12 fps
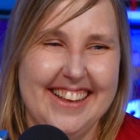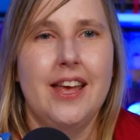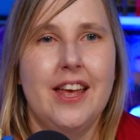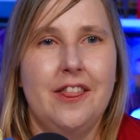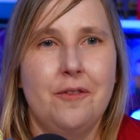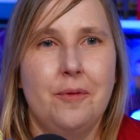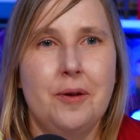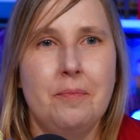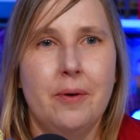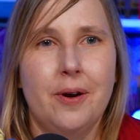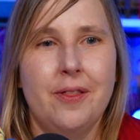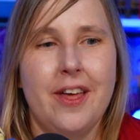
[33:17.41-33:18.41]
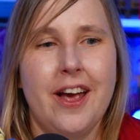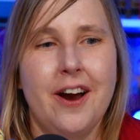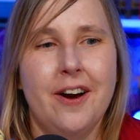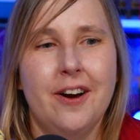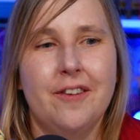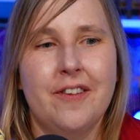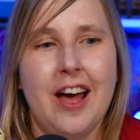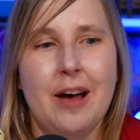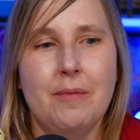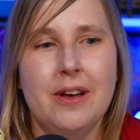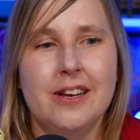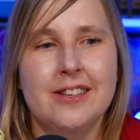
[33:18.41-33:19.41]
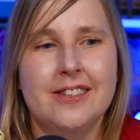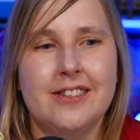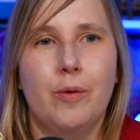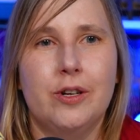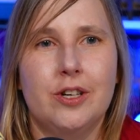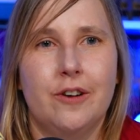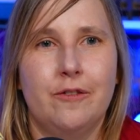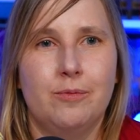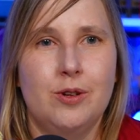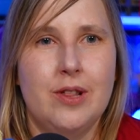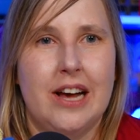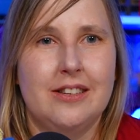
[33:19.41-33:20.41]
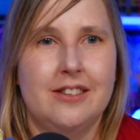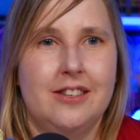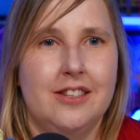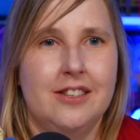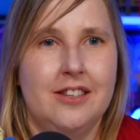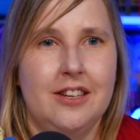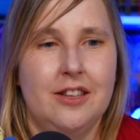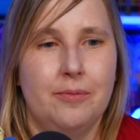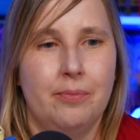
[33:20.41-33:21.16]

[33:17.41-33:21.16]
In the Rebirth era of comics, which are from 2016 to